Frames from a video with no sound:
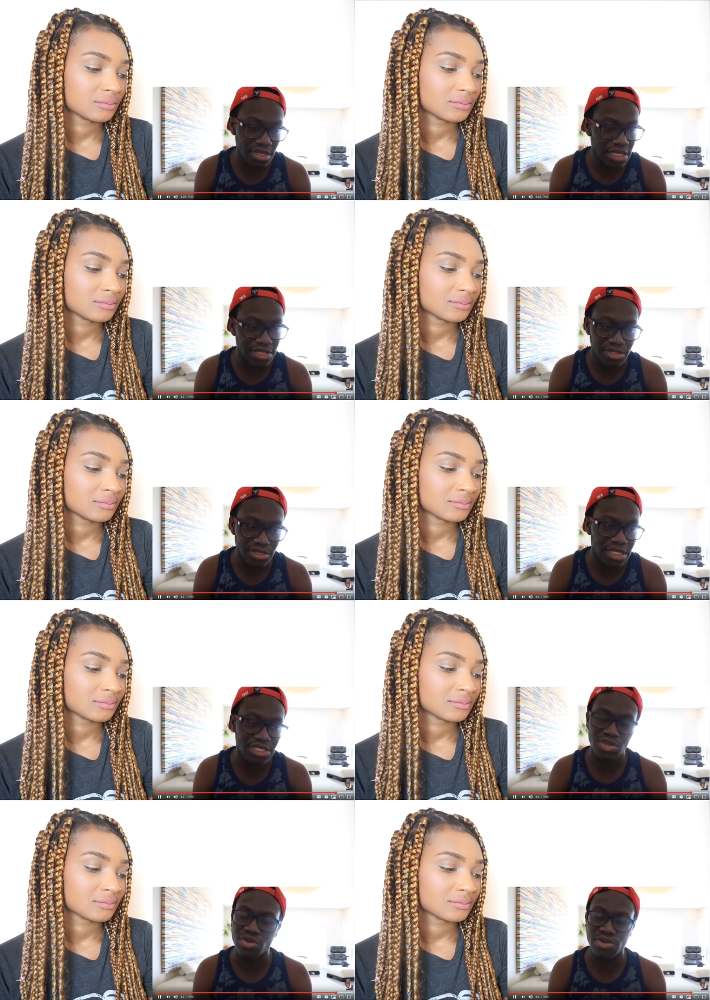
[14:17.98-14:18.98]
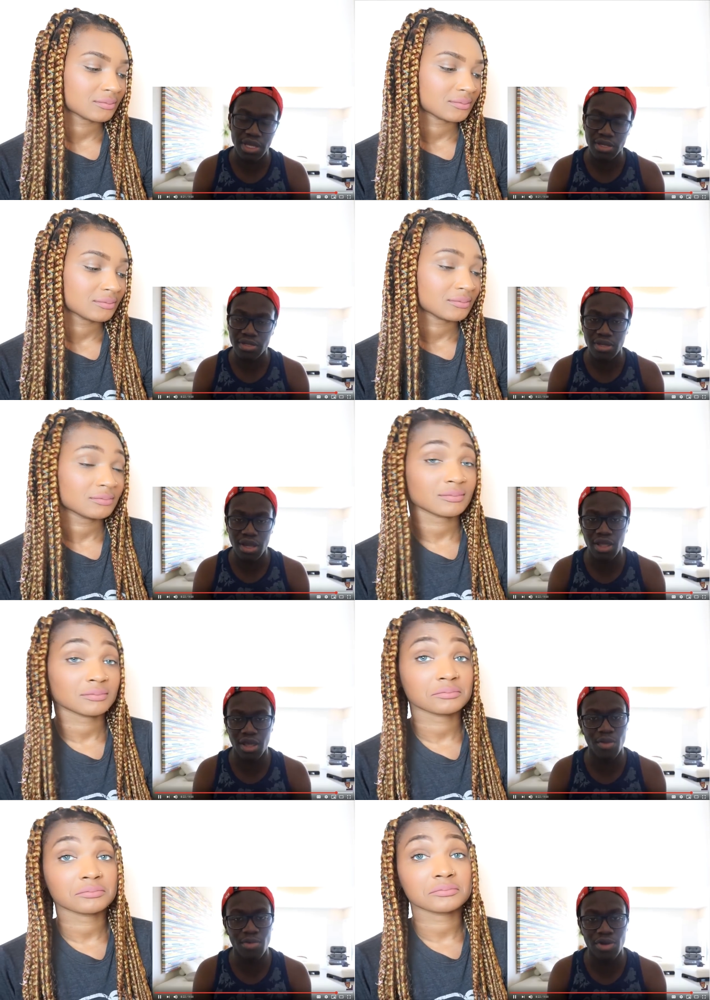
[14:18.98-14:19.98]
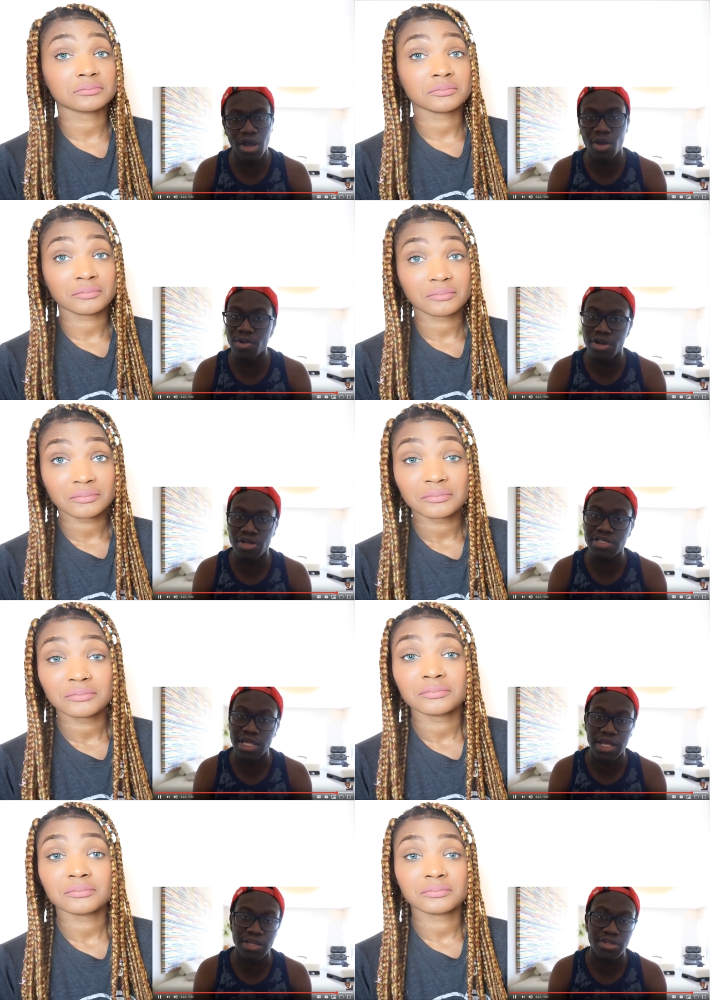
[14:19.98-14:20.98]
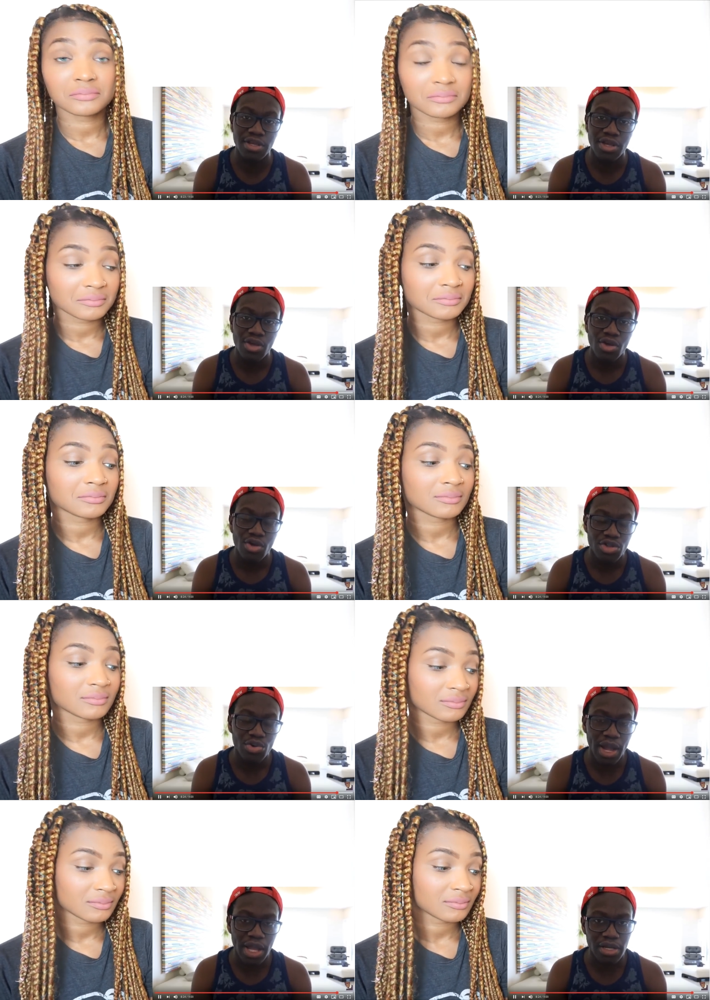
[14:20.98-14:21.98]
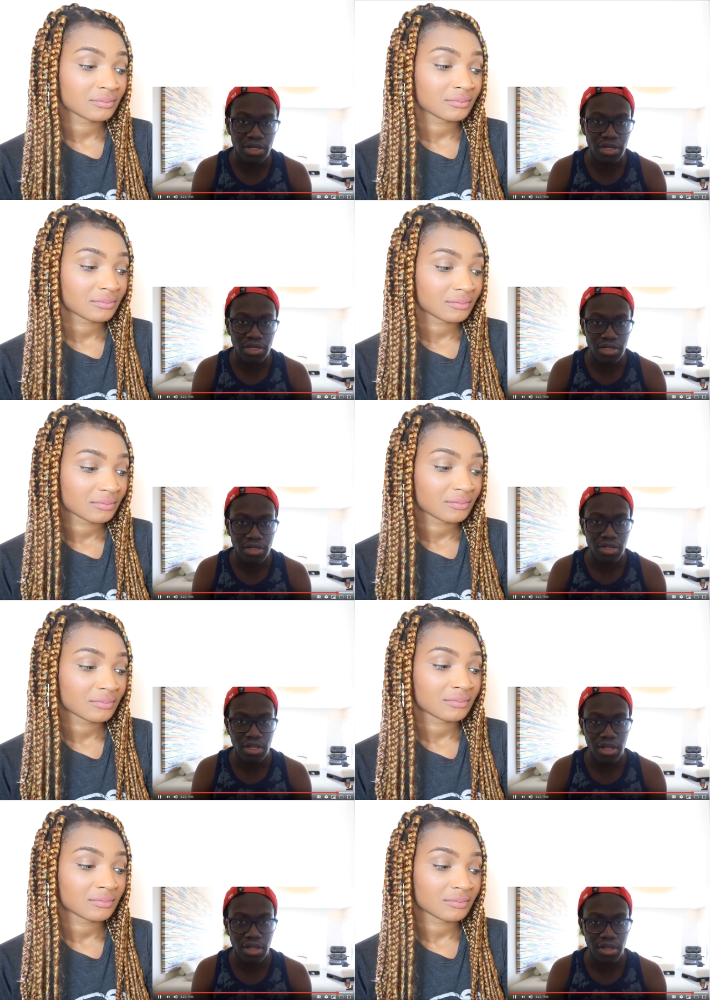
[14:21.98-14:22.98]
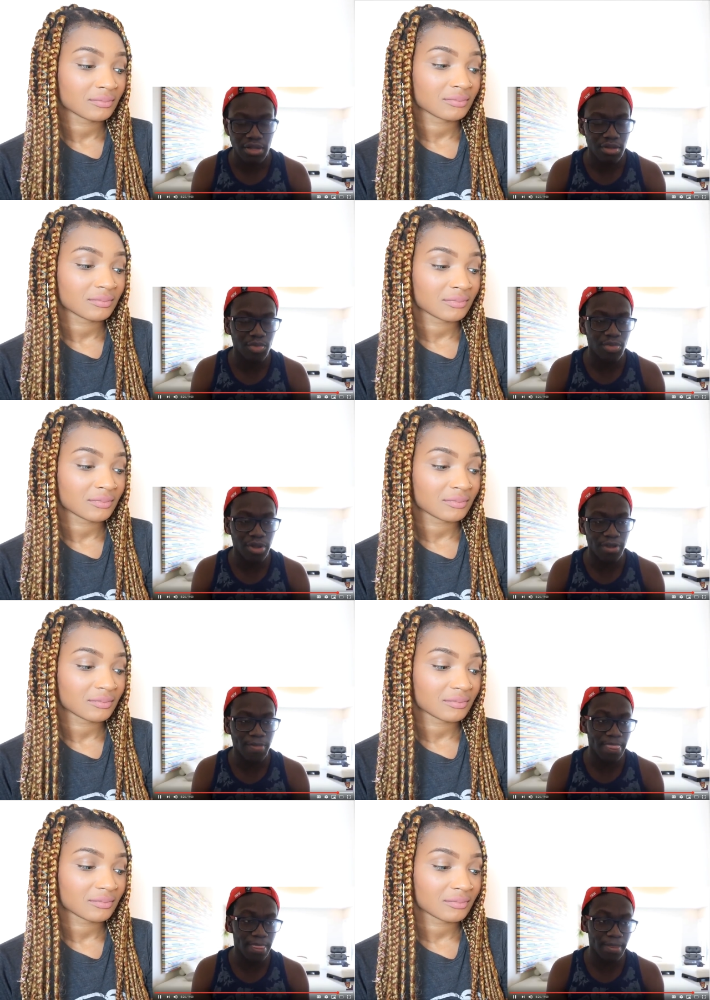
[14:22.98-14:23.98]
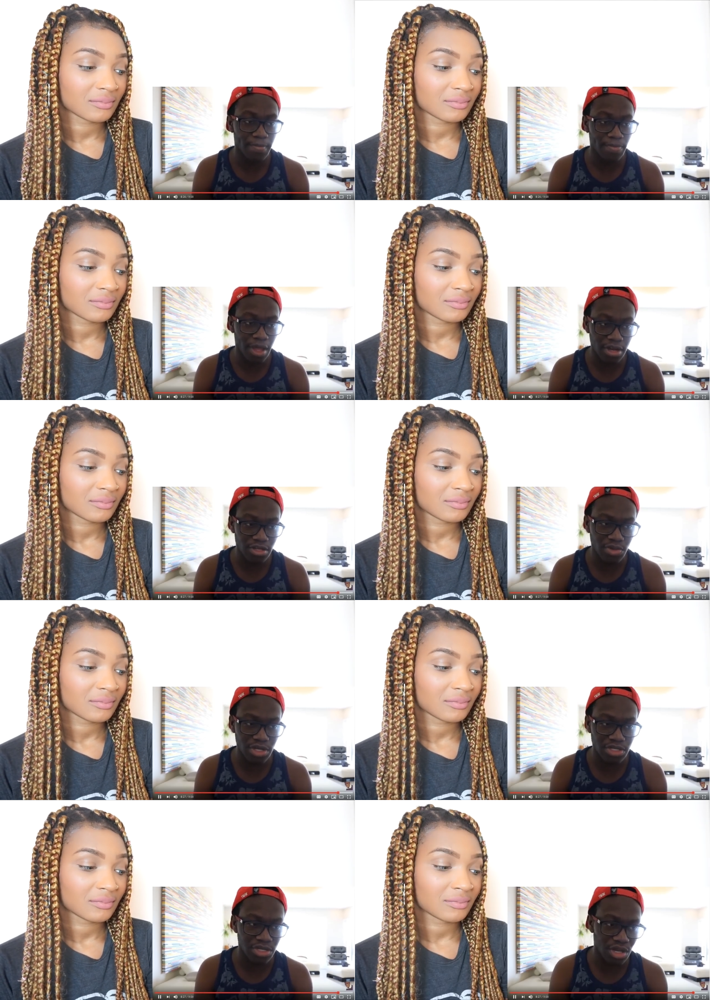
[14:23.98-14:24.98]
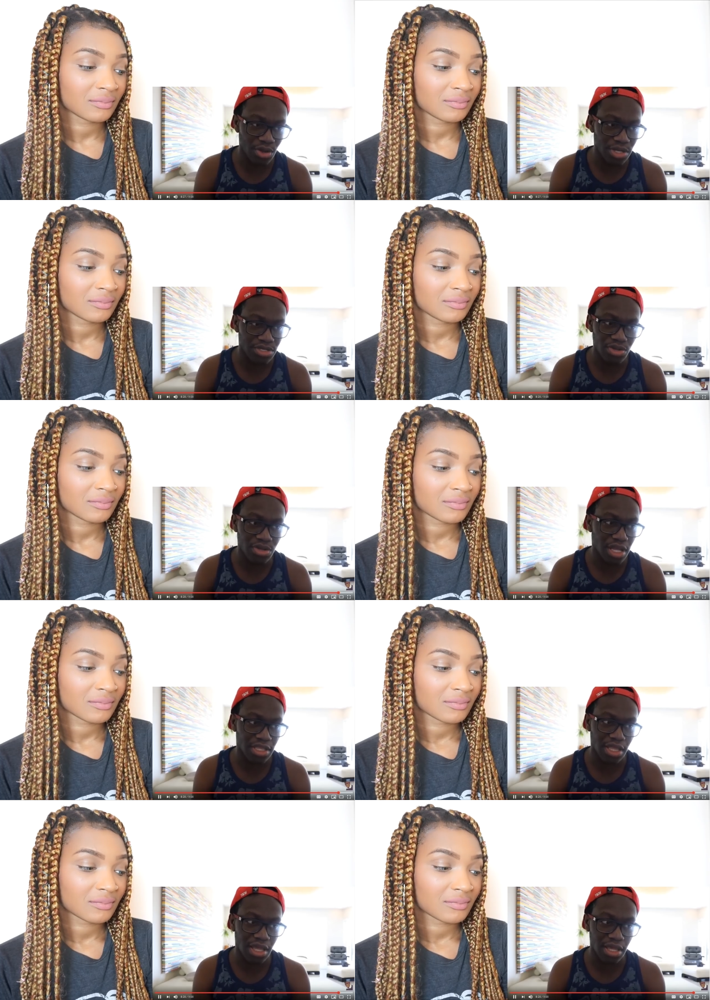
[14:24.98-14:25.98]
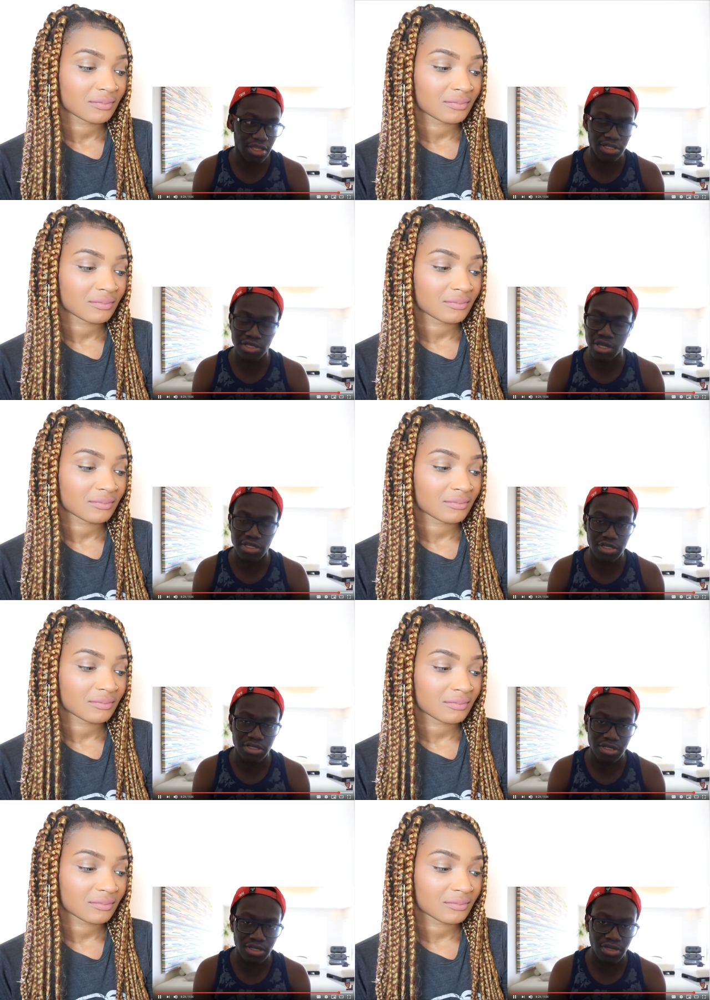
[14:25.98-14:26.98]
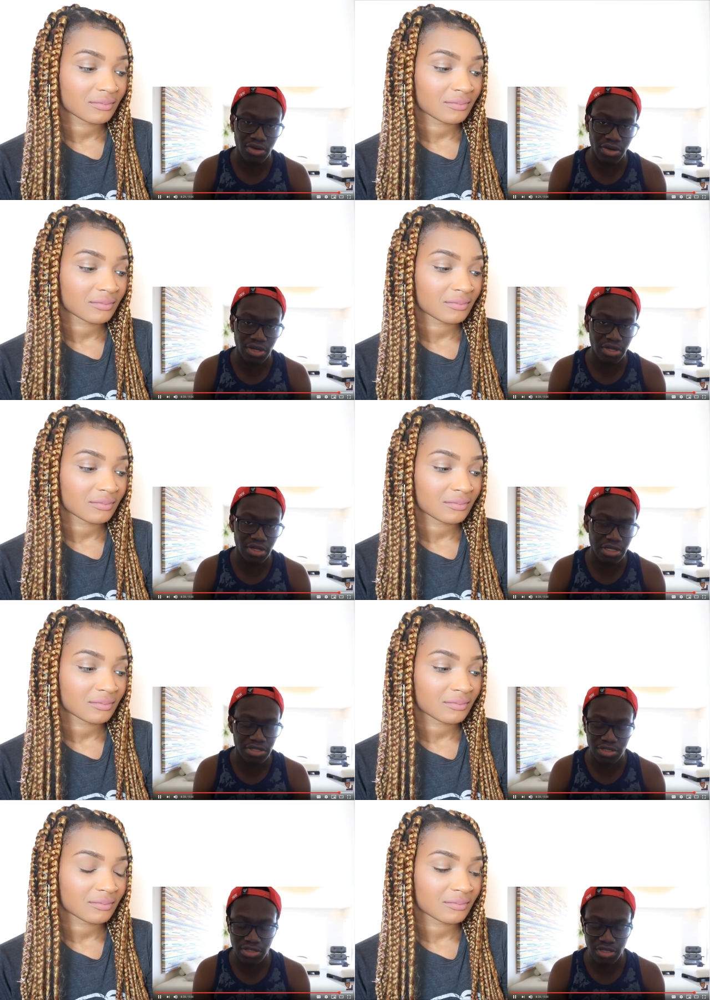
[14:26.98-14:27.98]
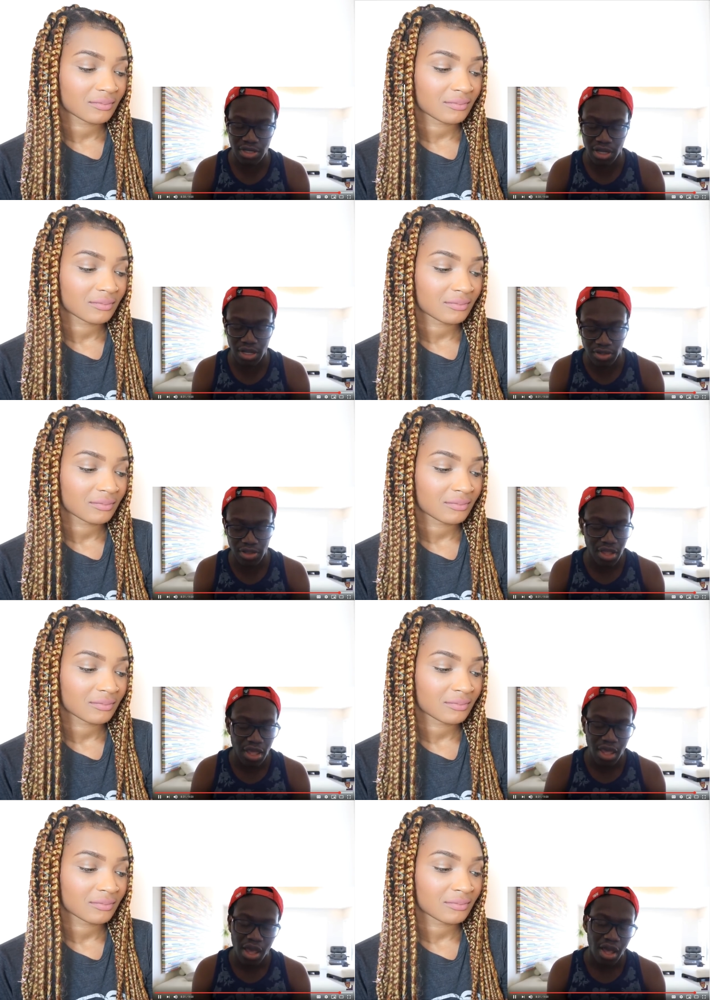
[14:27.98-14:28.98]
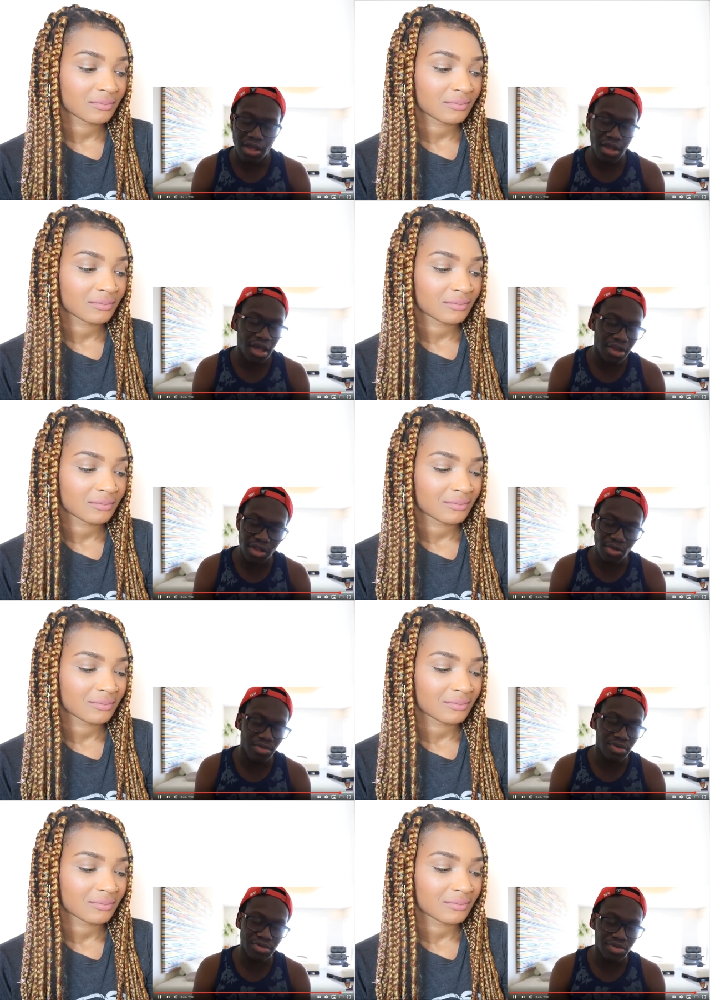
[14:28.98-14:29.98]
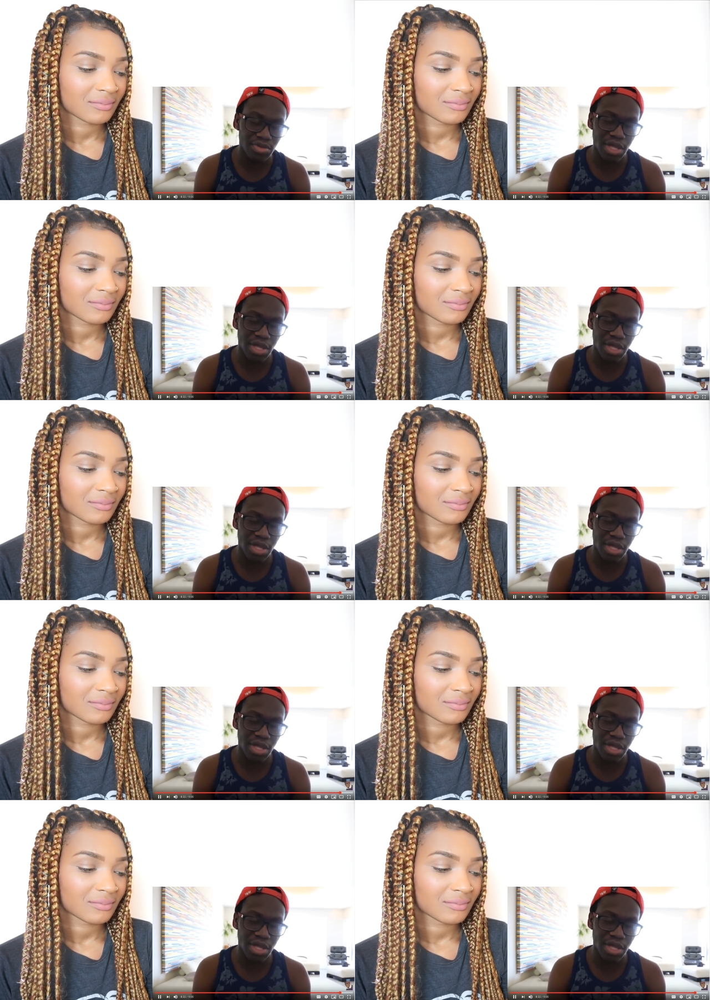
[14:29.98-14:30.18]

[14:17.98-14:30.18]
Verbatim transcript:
Speaker 1: it's it's okay. I, I would I would understand your anger, but I just want you to know it's not like that in the slightest. All right, it's I, I don't do